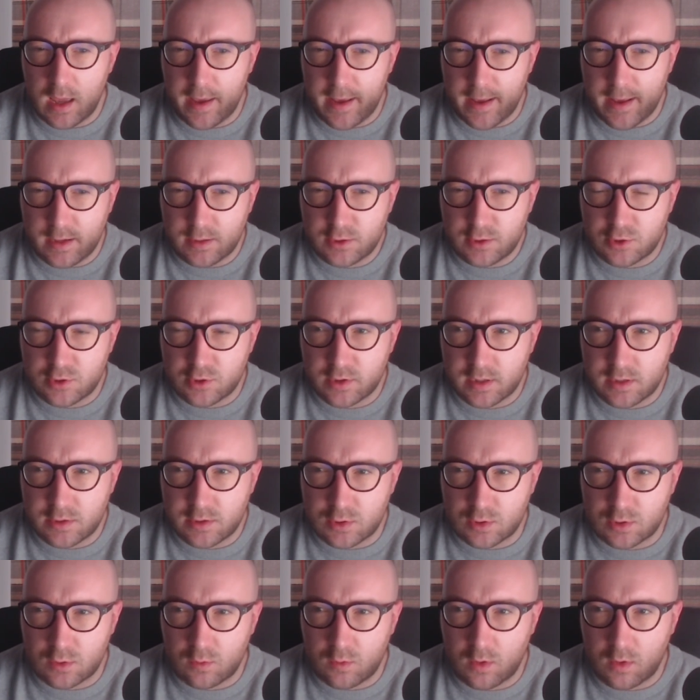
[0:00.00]
entering
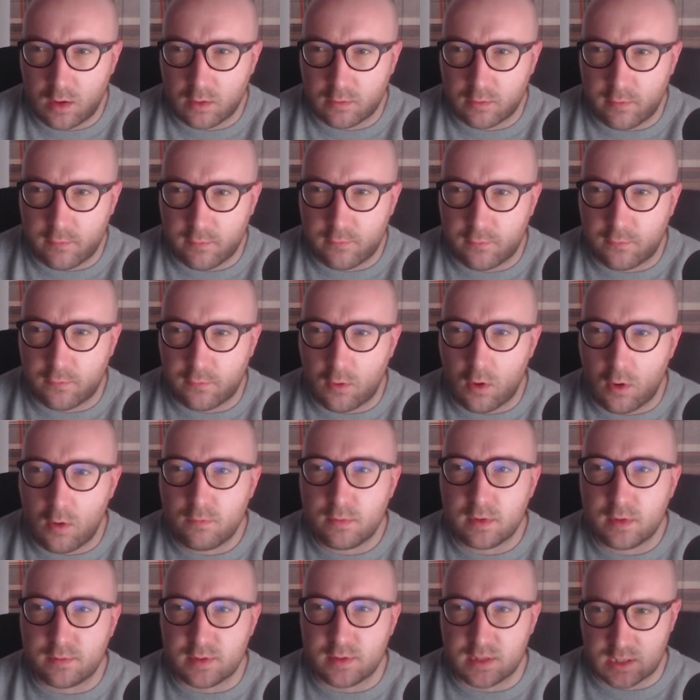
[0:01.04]
into a world
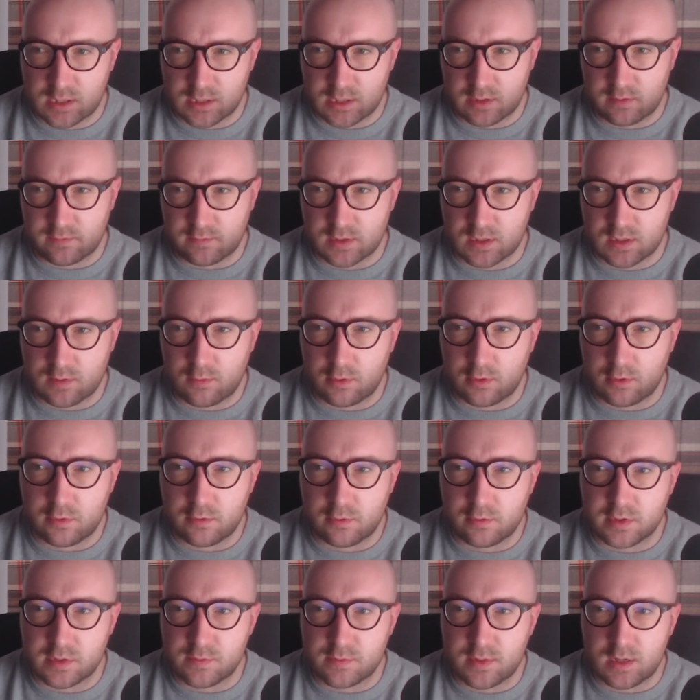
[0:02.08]
from the position of someone
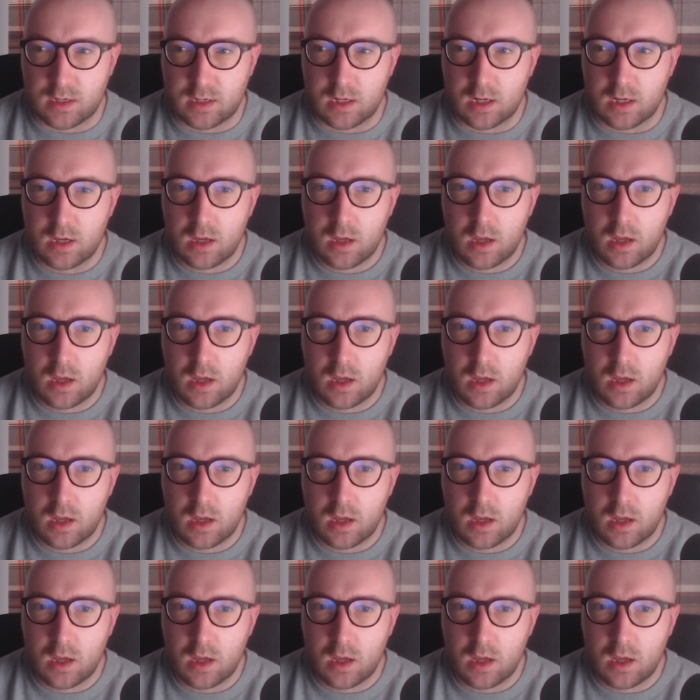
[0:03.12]
who has been